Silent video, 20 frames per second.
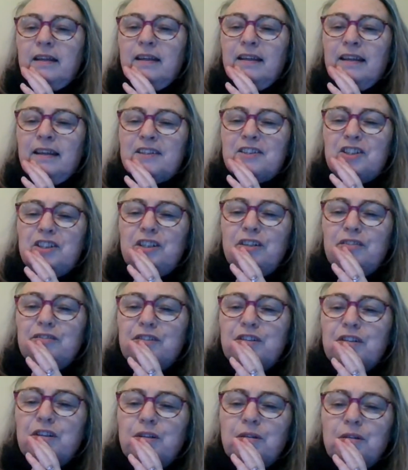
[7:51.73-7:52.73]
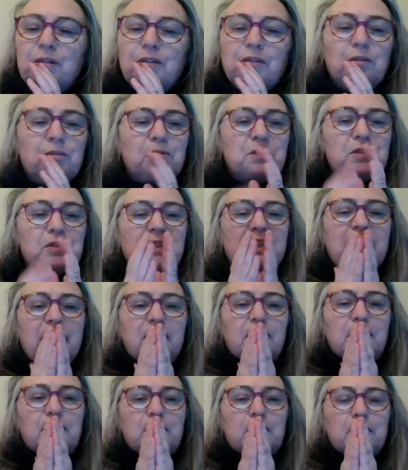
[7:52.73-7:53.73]
Yeah, she loved a cute nose
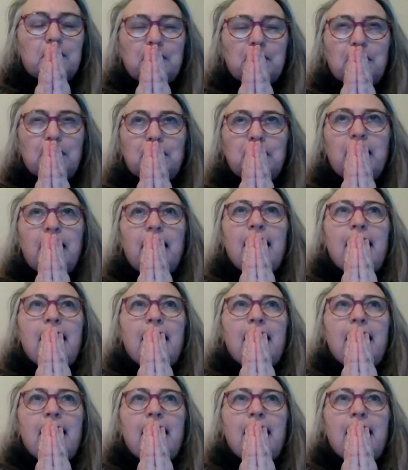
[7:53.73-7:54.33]
clean. Good.